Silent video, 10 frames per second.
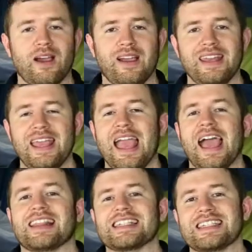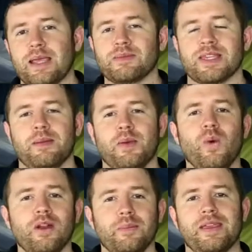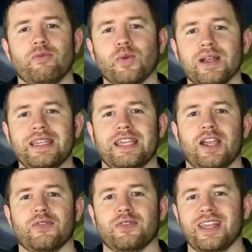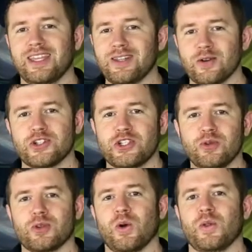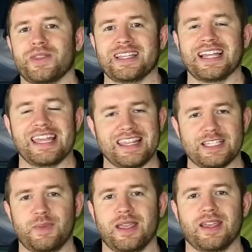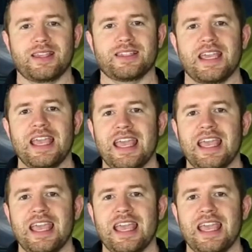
on. At the same time, you want to be really careful that you don't shoot the whole thing like this because